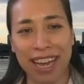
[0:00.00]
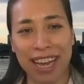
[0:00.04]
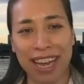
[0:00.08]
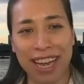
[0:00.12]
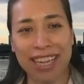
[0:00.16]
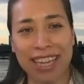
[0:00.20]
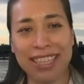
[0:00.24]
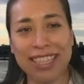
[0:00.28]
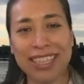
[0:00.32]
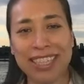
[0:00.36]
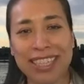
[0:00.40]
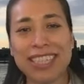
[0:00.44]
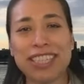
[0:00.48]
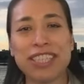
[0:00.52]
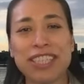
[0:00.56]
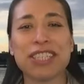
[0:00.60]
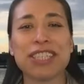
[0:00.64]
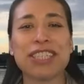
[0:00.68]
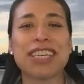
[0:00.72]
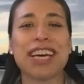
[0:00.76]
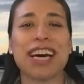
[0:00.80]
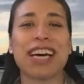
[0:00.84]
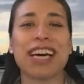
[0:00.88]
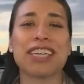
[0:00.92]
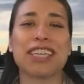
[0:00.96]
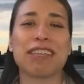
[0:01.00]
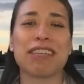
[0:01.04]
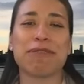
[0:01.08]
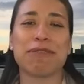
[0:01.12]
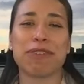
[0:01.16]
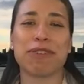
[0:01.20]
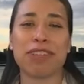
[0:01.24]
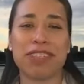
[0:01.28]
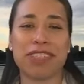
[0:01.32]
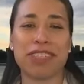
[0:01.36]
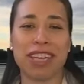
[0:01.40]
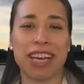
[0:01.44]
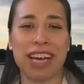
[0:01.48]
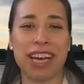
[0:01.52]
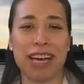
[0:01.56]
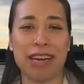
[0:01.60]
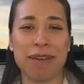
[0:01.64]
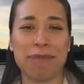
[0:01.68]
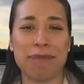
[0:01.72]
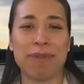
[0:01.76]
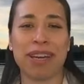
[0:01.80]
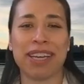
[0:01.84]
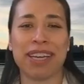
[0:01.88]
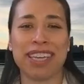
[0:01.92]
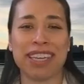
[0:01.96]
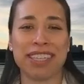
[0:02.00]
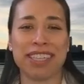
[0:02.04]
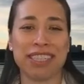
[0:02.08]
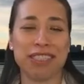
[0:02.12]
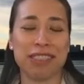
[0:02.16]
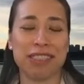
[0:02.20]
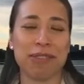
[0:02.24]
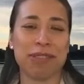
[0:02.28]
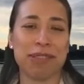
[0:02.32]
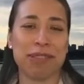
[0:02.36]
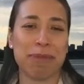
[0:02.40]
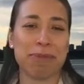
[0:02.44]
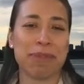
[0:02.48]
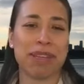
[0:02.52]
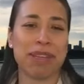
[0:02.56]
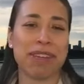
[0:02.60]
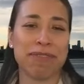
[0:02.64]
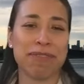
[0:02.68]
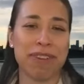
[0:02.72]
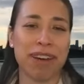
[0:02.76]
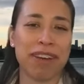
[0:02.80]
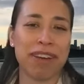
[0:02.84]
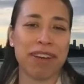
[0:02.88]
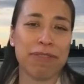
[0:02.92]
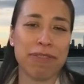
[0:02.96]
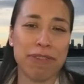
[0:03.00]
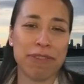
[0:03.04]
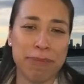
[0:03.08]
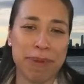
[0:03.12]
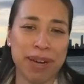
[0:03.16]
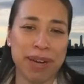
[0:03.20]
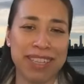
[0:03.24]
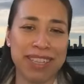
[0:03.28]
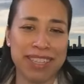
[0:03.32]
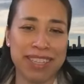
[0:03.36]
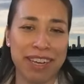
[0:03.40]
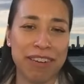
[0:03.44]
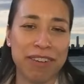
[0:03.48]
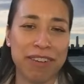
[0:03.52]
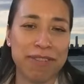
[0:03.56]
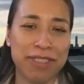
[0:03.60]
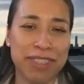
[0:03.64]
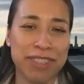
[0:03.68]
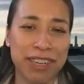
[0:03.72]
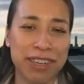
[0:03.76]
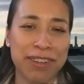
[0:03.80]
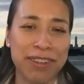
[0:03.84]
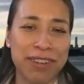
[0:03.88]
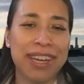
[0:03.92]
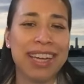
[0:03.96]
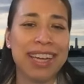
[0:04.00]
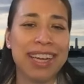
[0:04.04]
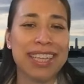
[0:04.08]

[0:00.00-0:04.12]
as in addition to hunting for a job i get to do something fun for myself so